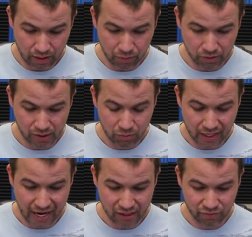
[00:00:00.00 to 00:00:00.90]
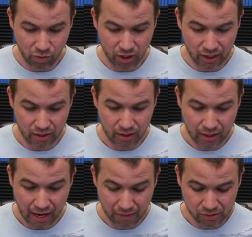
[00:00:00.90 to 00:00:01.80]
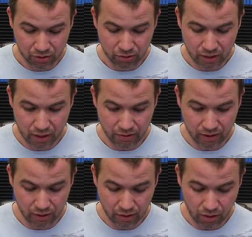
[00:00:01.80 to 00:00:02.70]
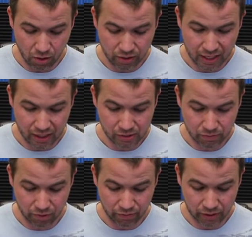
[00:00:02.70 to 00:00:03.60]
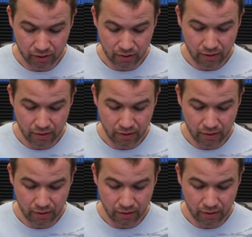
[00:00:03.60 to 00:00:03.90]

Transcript: And we'll see what he has for it. Absolutely nothing. Oh, yes, perfect.